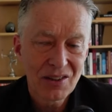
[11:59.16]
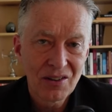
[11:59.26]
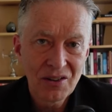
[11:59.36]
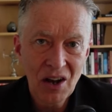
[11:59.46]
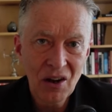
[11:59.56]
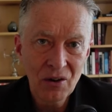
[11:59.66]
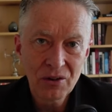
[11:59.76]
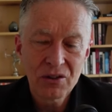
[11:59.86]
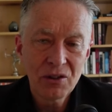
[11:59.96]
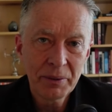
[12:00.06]
known
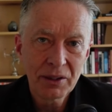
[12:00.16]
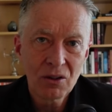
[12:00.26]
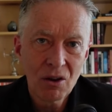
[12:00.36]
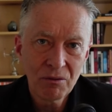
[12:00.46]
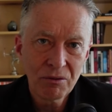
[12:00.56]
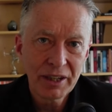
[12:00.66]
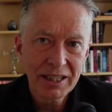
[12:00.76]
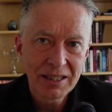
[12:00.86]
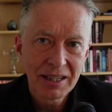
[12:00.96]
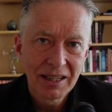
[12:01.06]
human
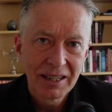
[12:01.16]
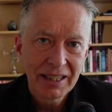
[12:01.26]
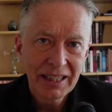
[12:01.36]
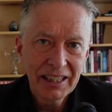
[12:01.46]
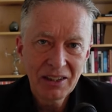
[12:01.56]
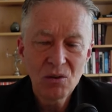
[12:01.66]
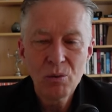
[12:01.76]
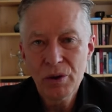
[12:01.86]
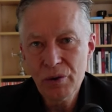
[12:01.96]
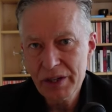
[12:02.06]
conflict in
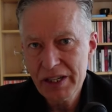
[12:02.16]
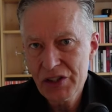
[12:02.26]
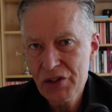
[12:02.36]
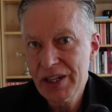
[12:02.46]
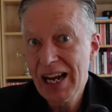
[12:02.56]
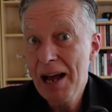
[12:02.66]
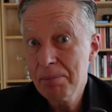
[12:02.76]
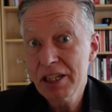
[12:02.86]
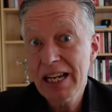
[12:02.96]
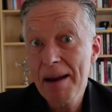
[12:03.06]
world history up
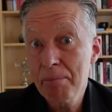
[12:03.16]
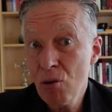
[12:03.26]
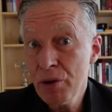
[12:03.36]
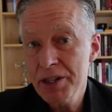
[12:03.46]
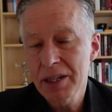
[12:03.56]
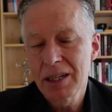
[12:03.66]
to that point,